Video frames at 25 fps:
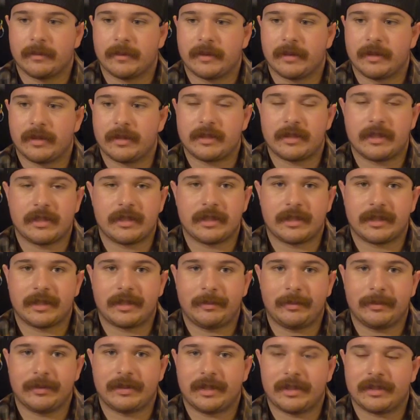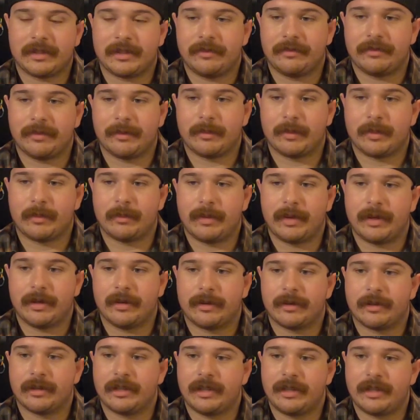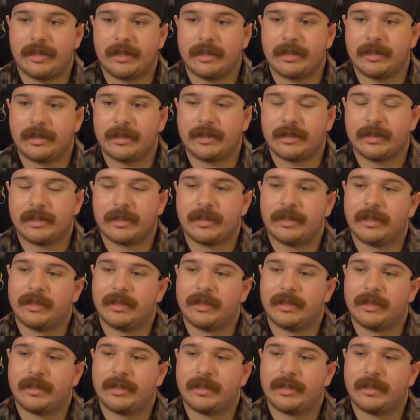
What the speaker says: This isn't going to protect you from a bear or anything,